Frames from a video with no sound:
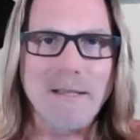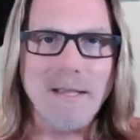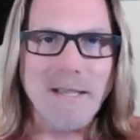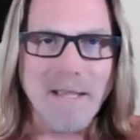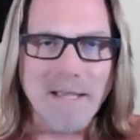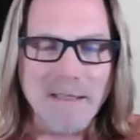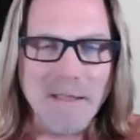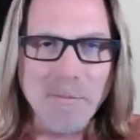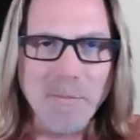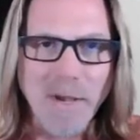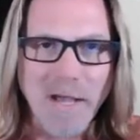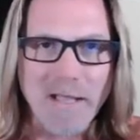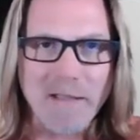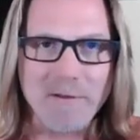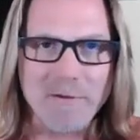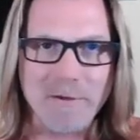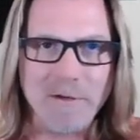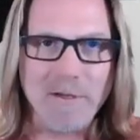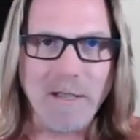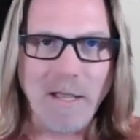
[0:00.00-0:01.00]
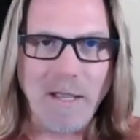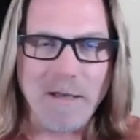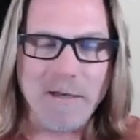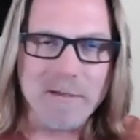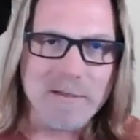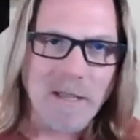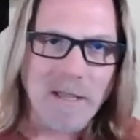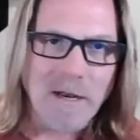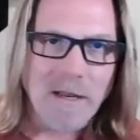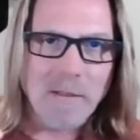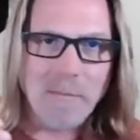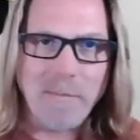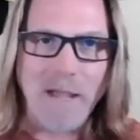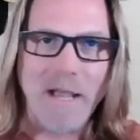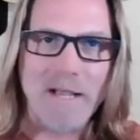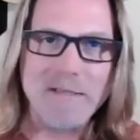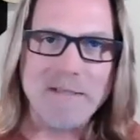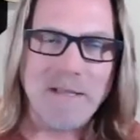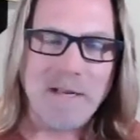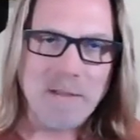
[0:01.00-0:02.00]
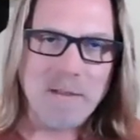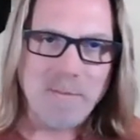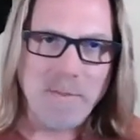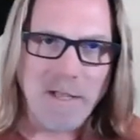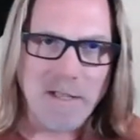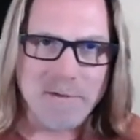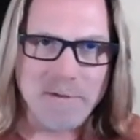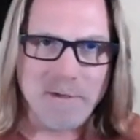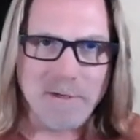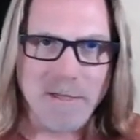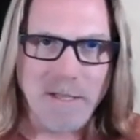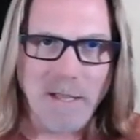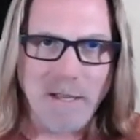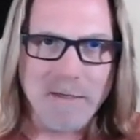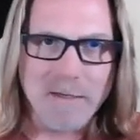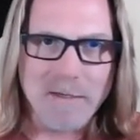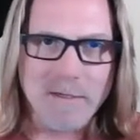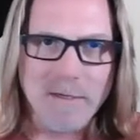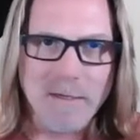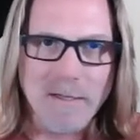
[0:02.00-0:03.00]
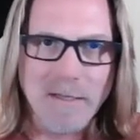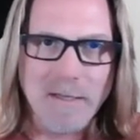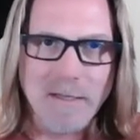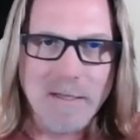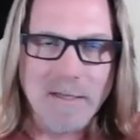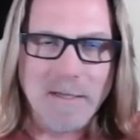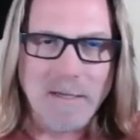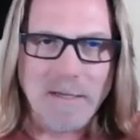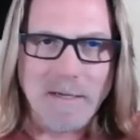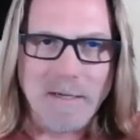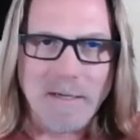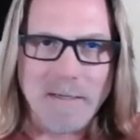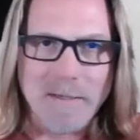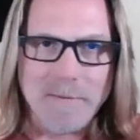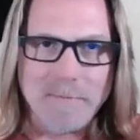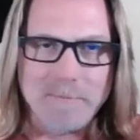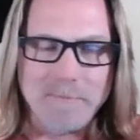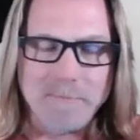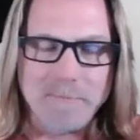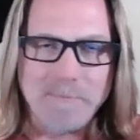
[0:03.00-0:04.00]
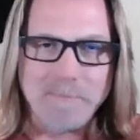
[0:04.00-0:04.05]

in the Powder Canyon. It's kind of the backside of the Powder Canyon. Um,